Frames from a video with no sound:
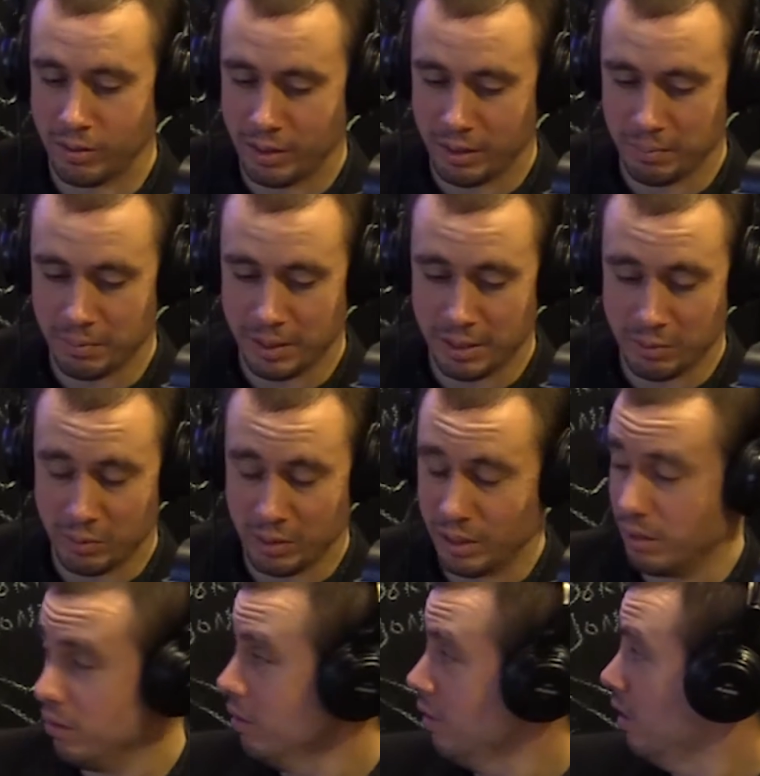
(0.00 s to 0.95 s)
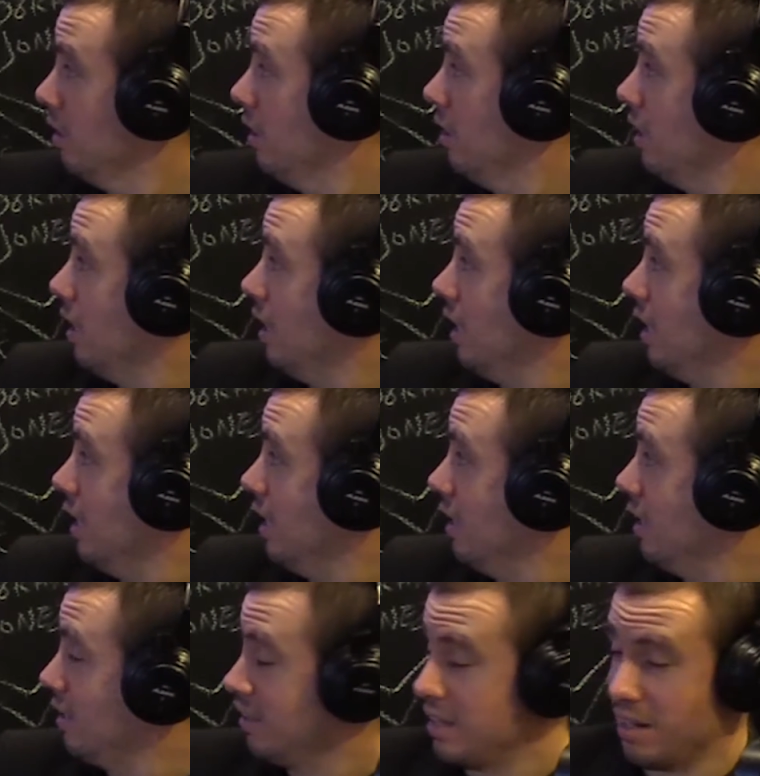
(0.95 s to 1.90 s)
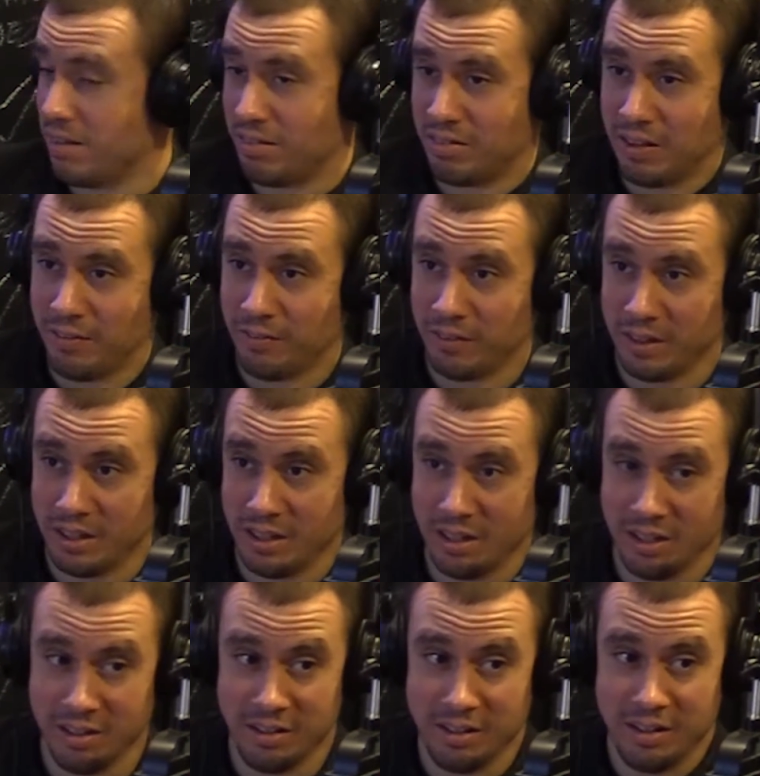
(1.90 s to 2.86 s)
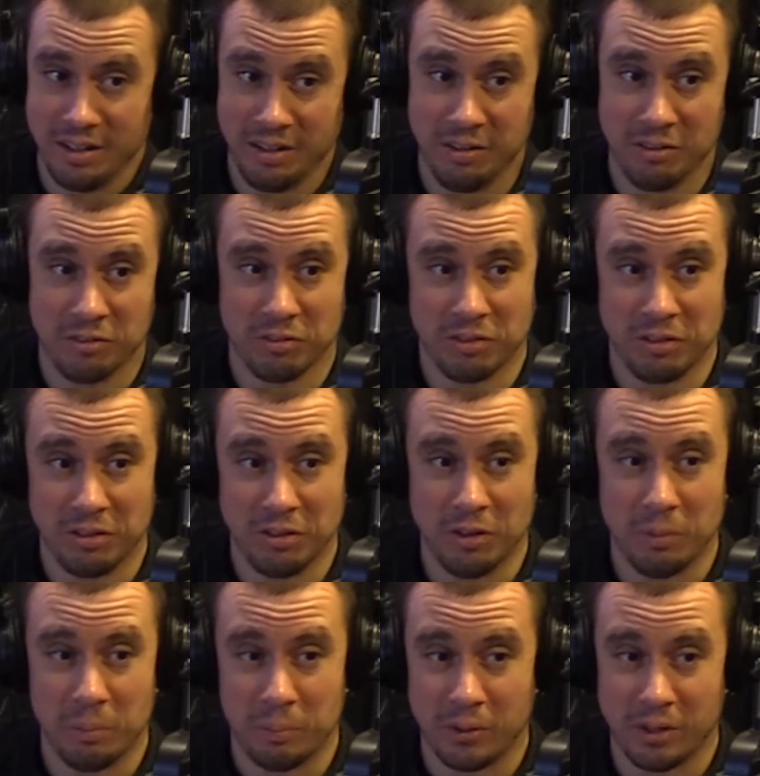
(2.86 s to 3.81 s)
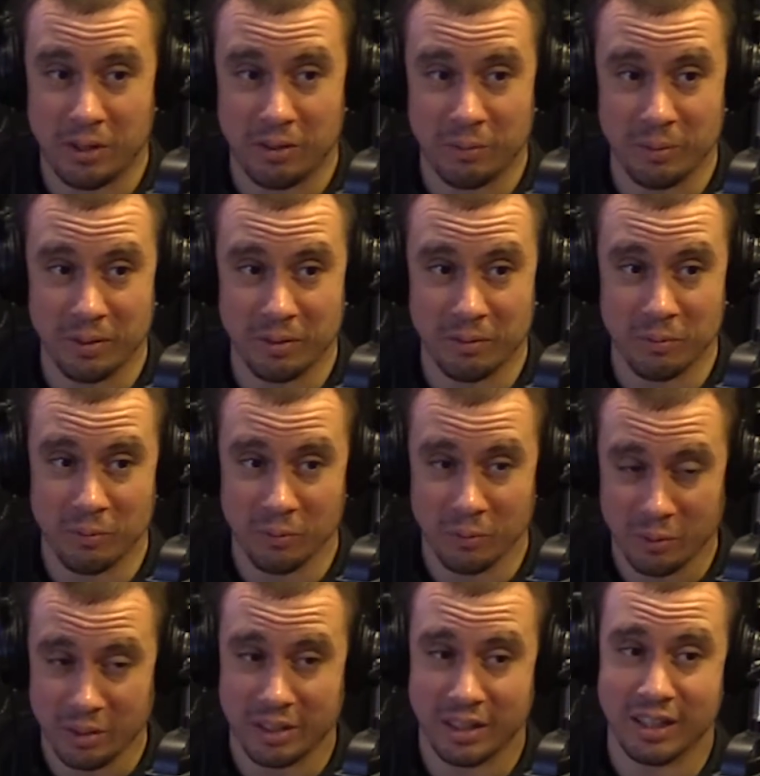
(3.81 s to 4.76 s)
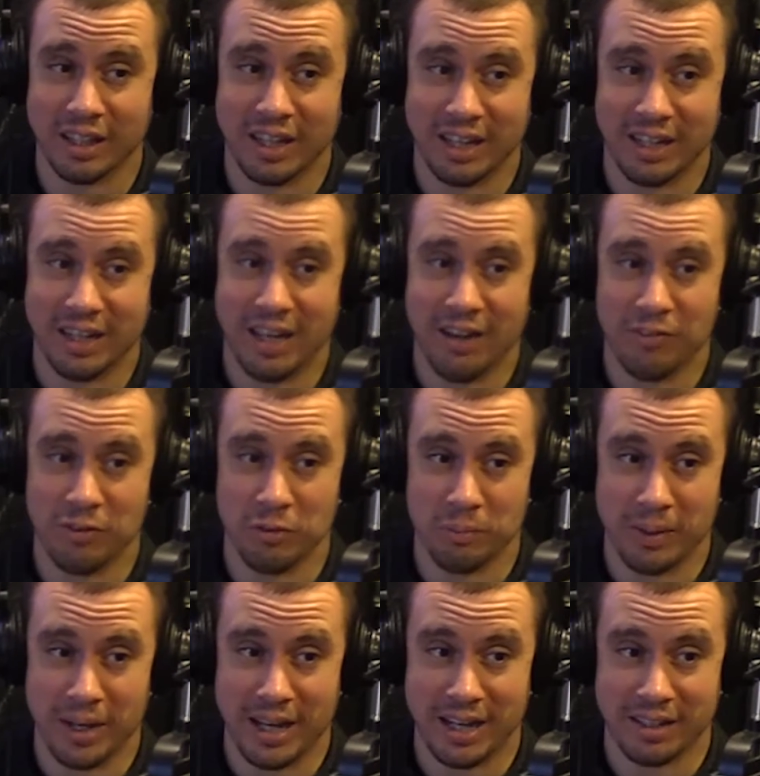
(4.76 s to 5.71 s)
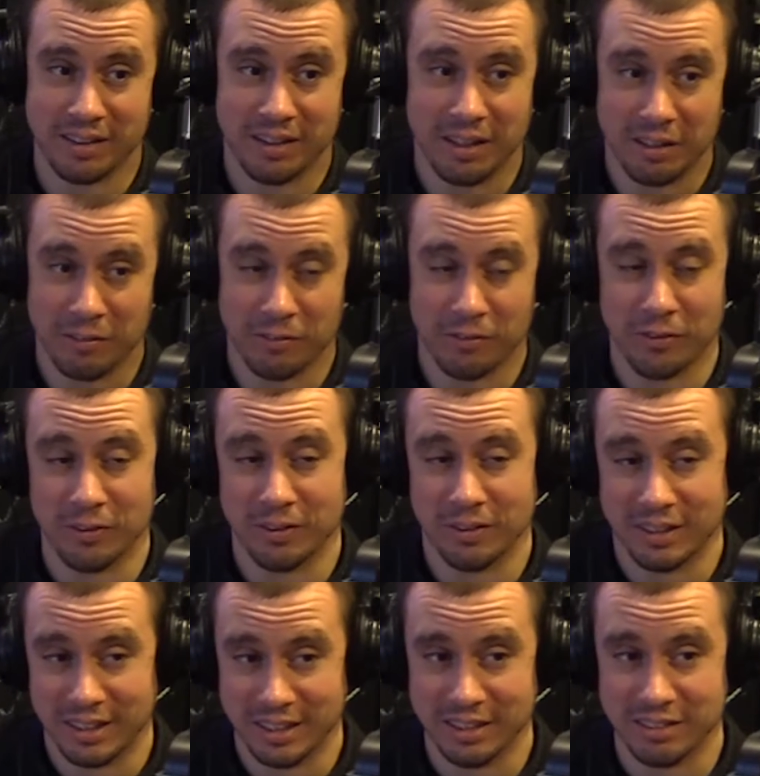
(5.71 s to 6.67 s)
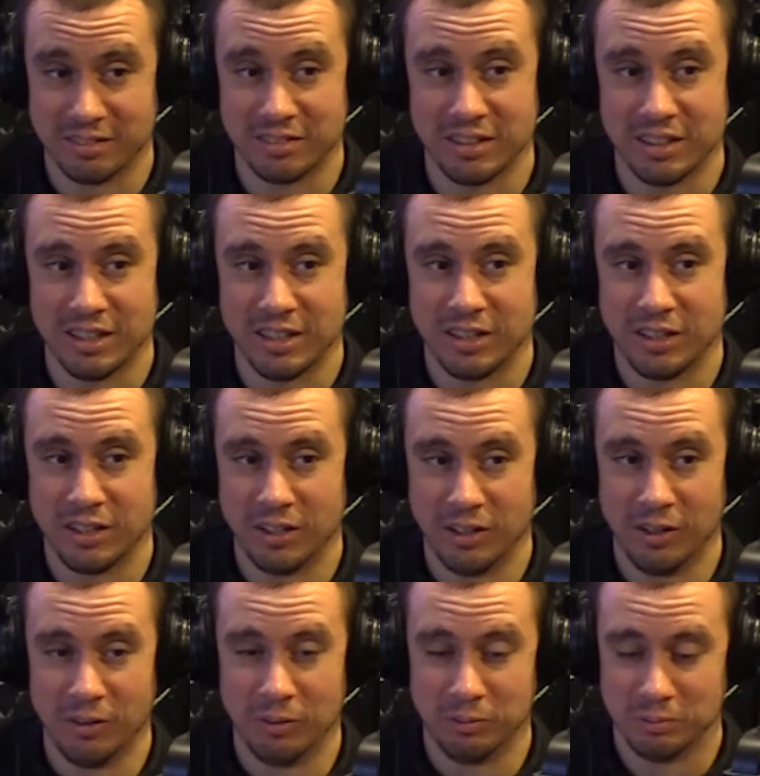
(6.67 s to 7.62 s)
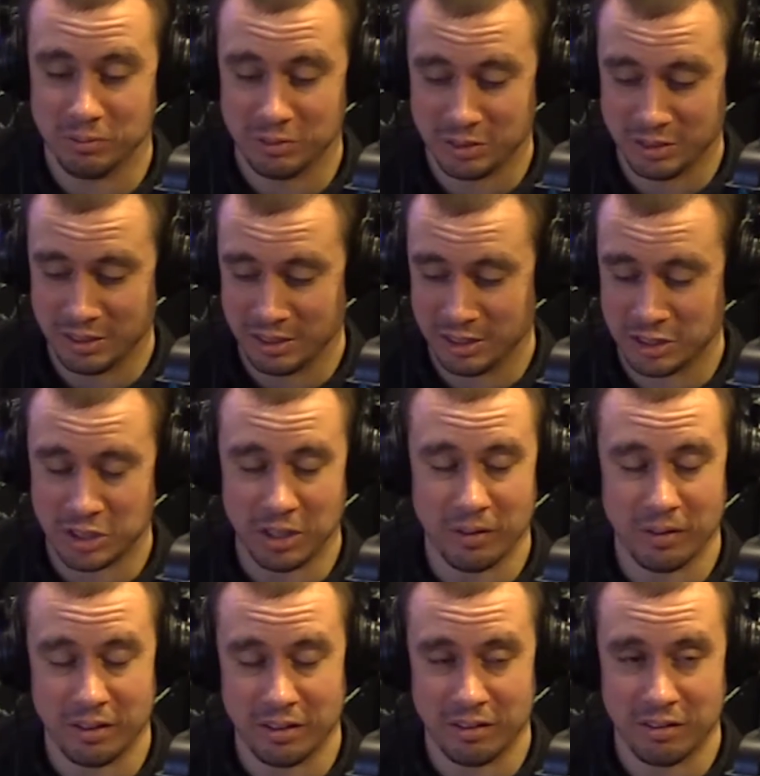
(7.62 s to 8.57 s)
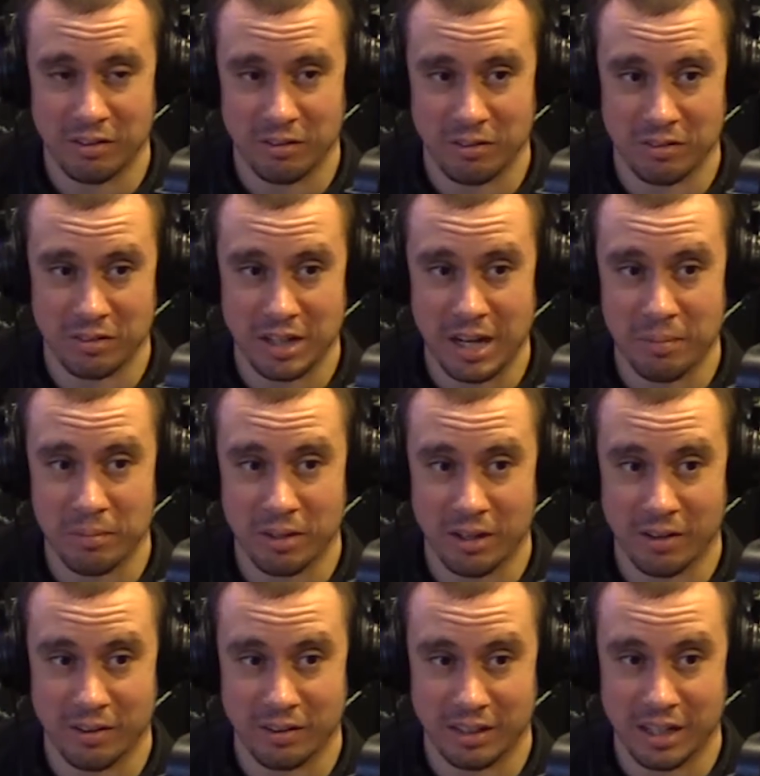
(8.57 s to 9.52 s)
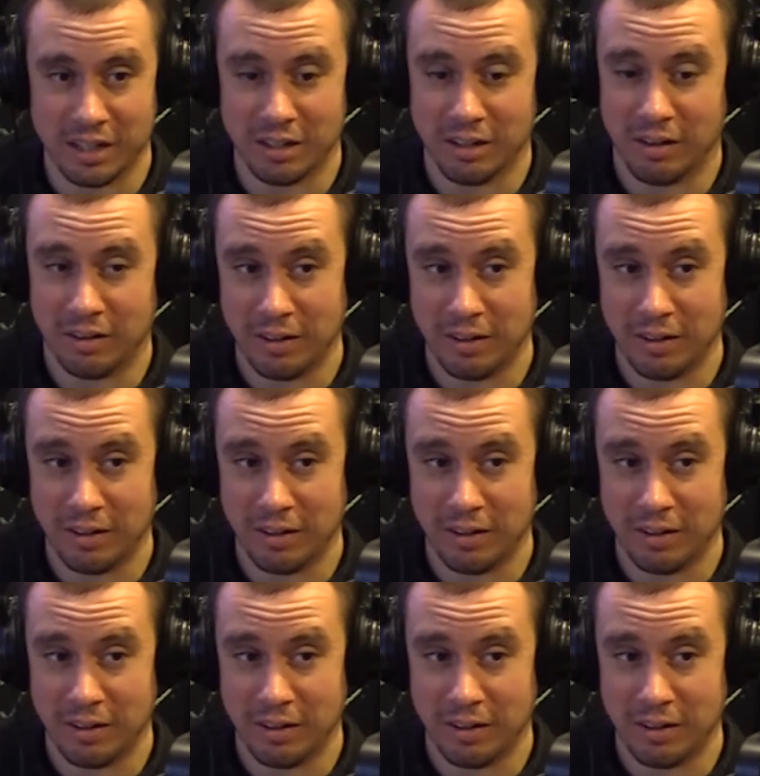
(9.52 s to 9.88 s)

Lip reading: All right, man. Well, that's definitely an interesting note, Paul. We are really glad to have you back. Thank you for at least, you know, sharing your time there in Kenya. Mm-hmm.